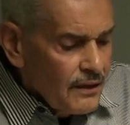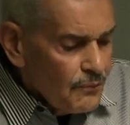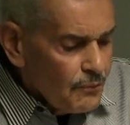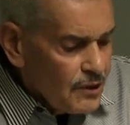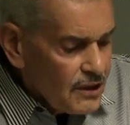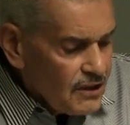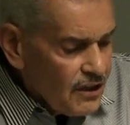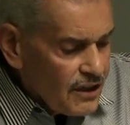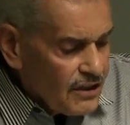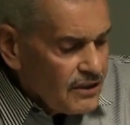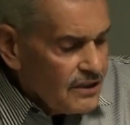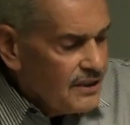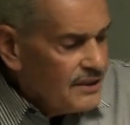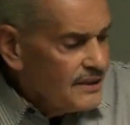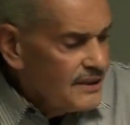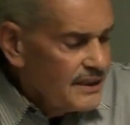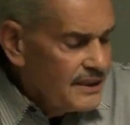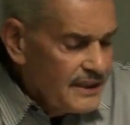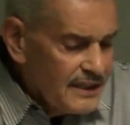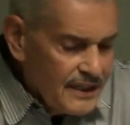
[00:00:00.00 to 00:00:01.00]
we're going to
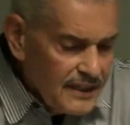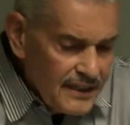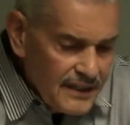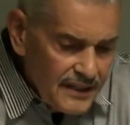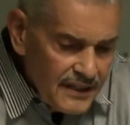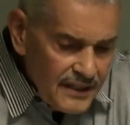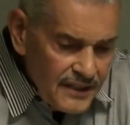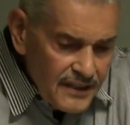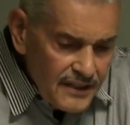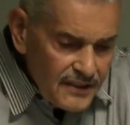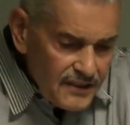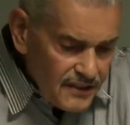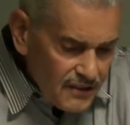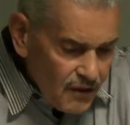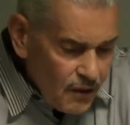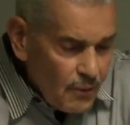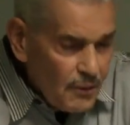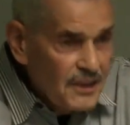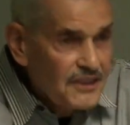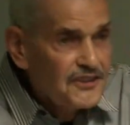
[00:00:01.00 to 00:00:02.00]

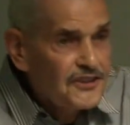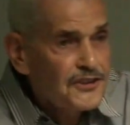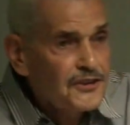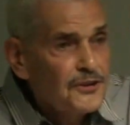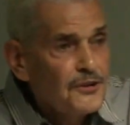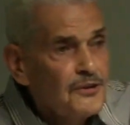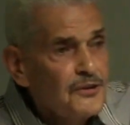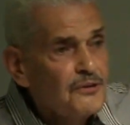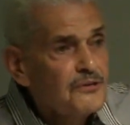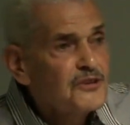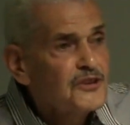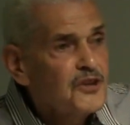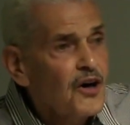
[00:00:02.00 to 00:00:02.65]
go into